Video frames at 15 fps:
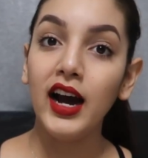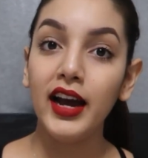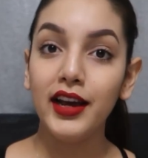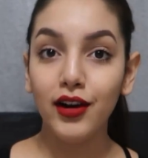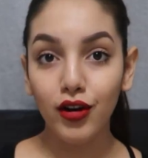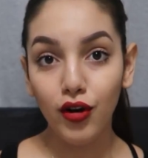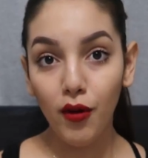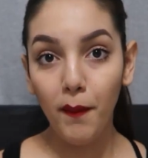I
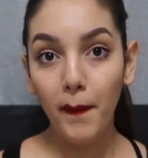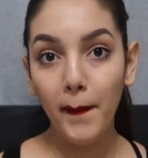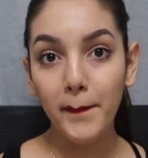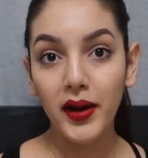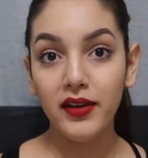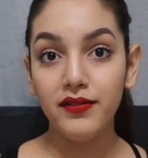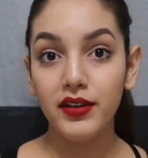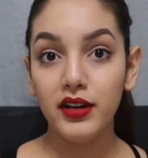hope
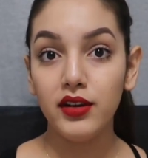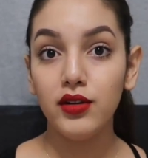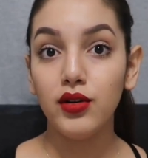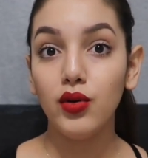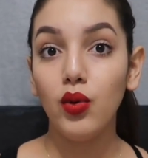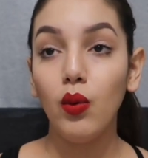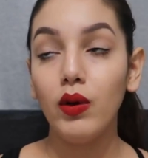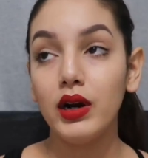my
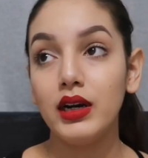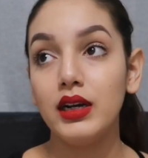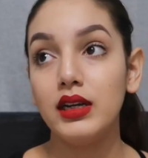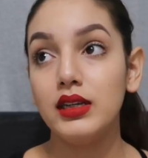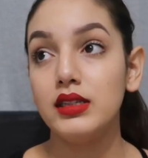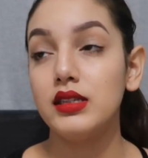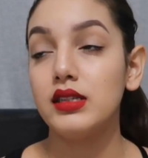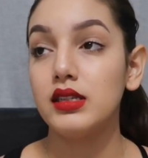video
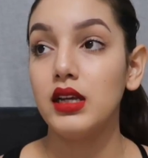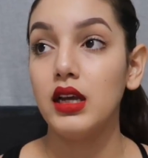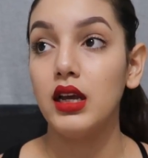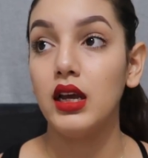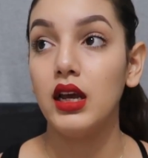was